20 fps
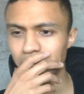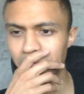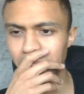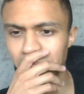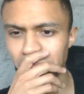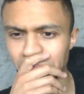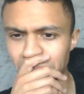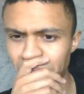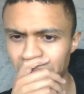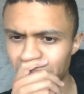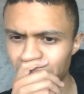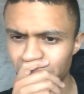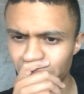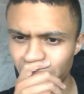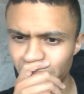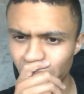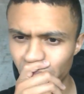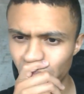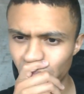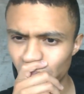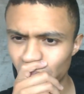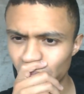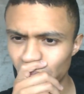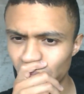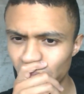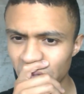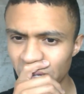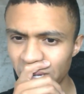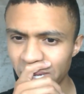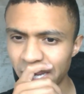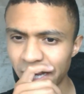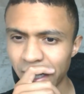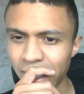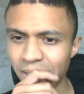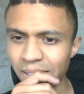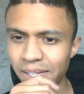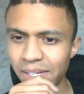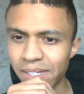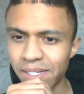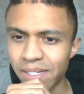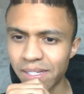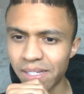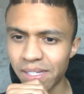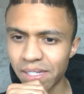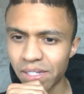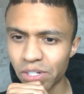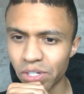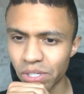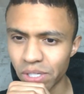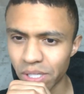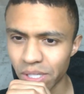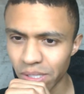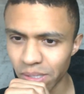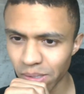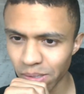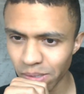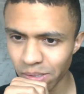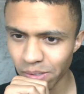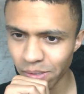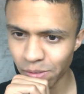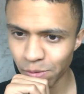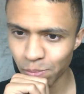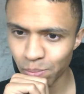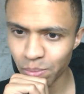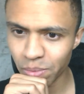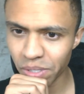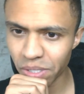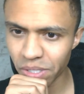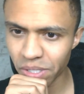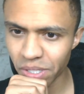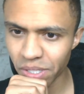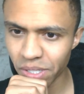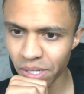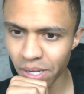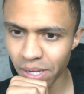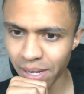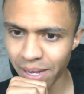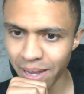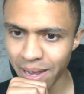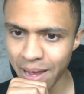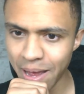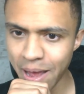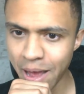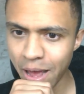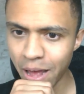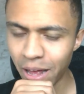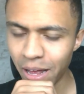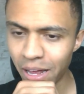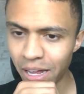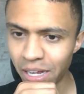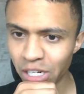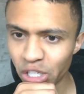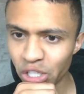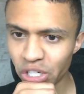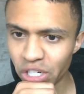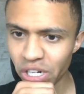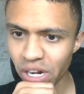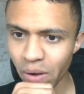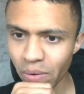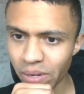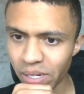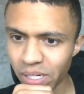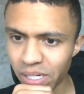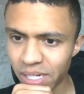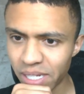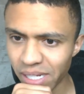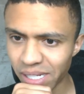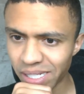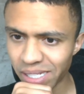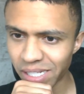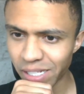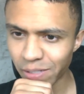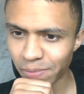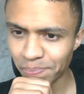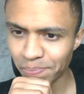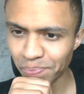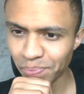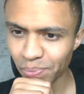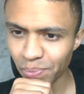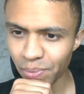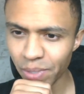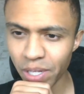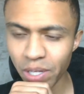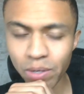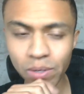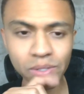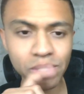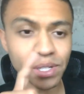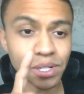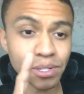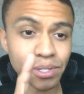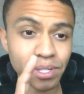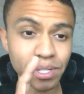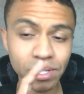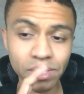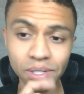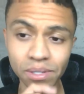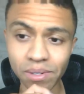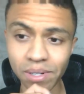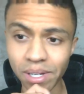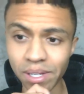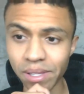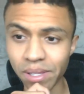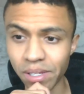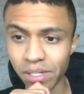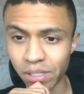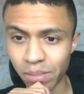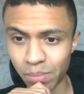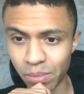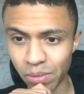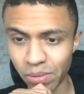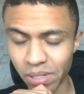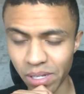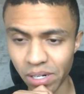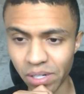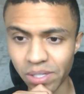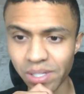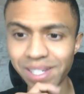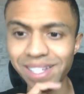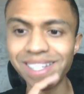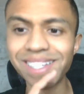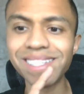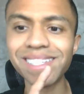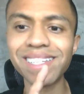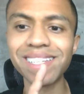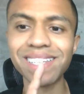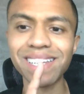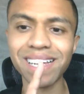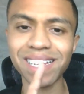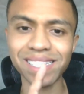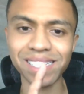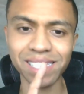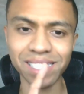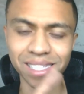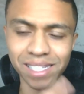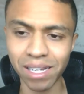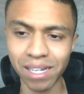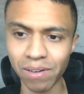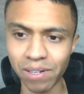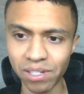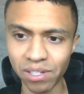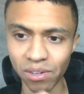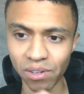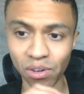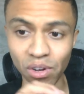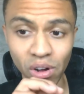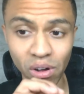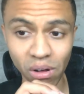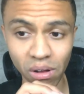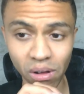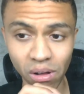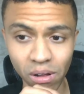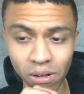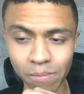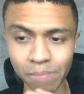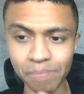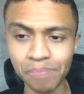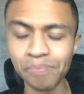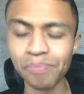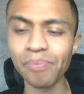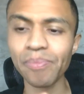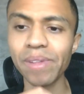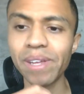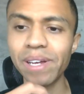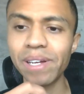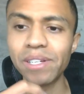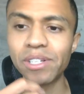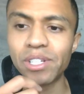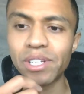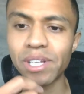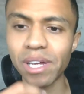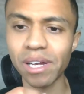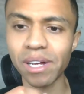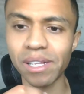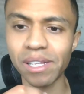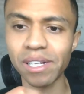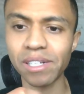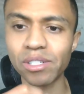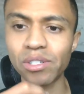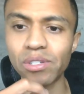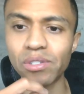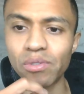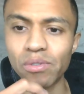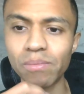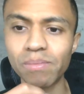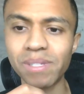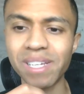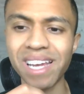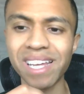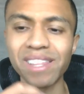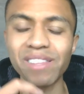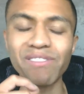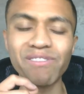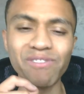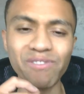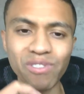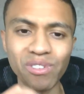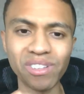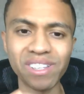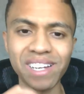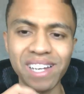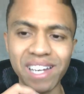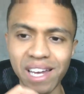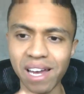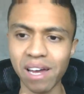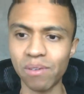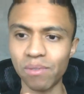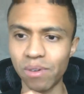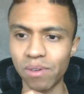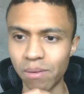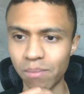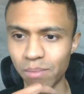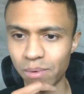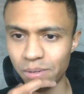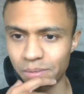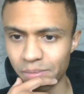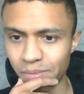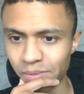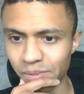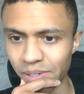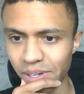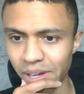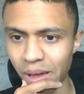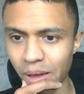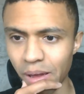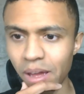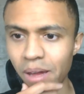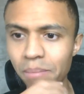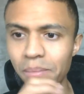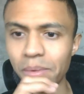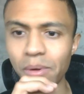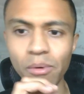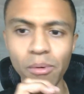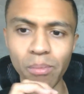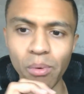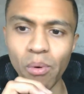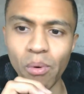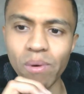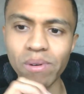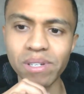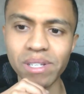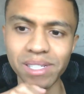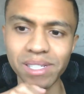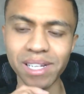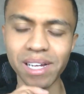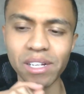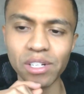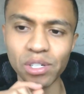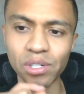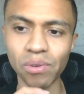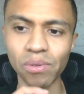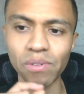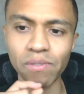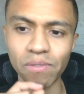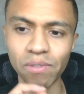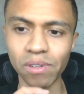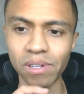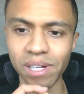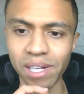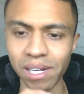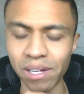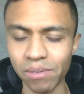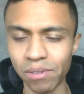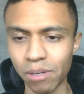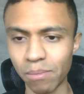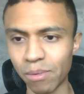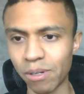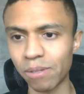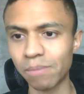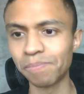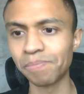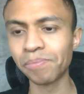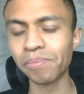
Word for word: Hmm. This is interesting. Ms. Sharon Dixon, using your 609 dispute letters, is it necessary to call each debt collector to obtain the full account number? Okay, my report does not show the full account number.